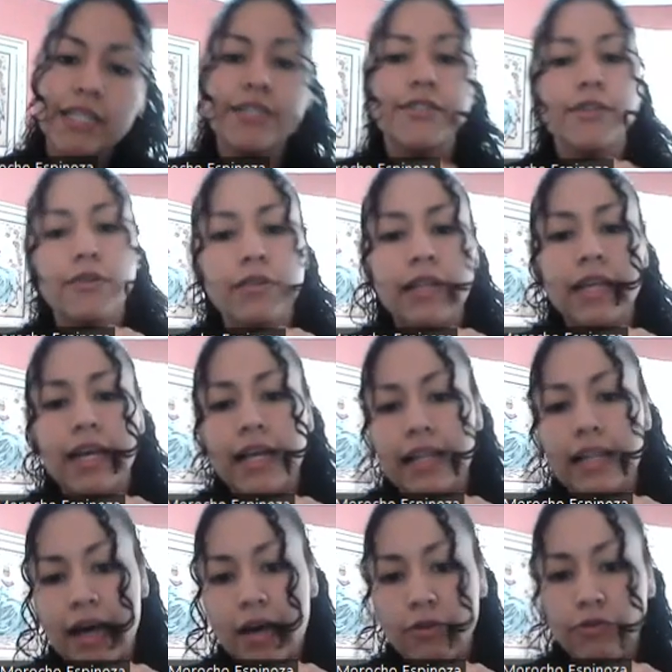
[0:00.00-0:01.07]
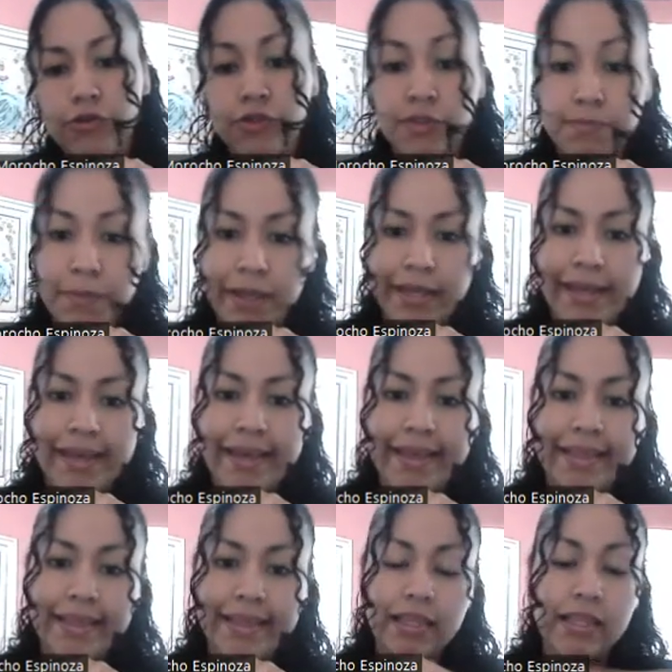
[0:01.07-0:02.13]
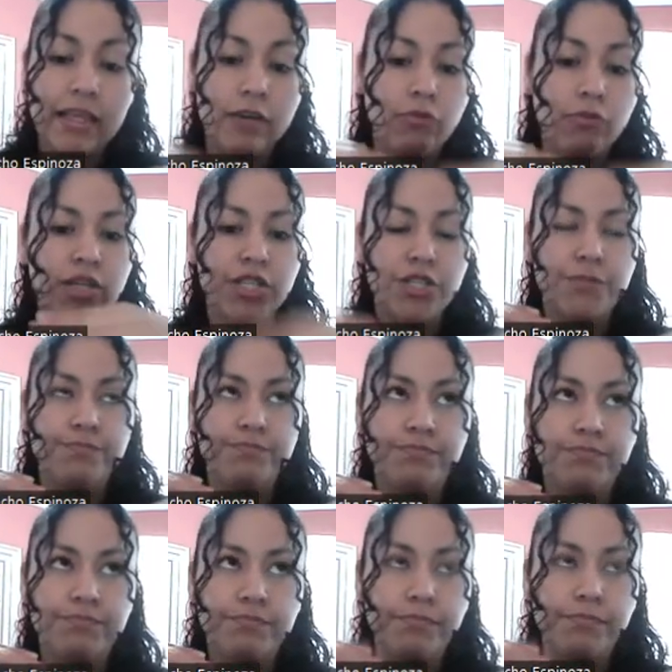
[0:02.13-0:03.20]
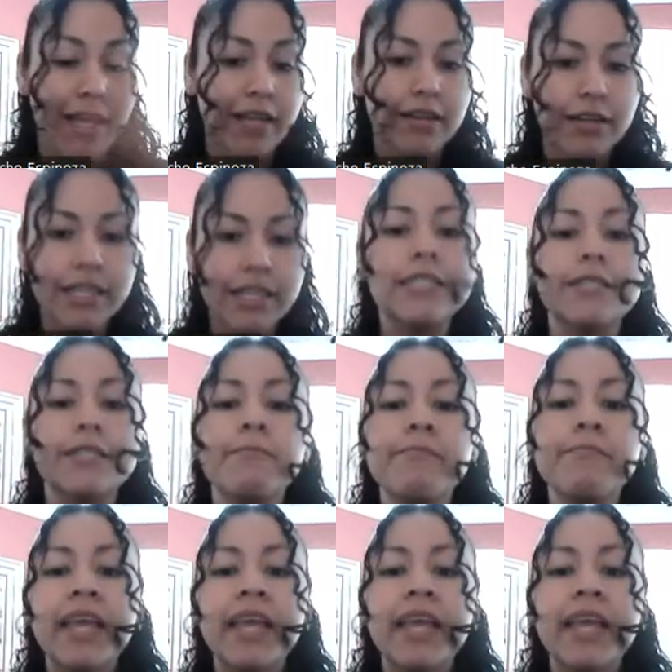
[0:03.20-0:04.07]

is only allowed to speak in the language being learned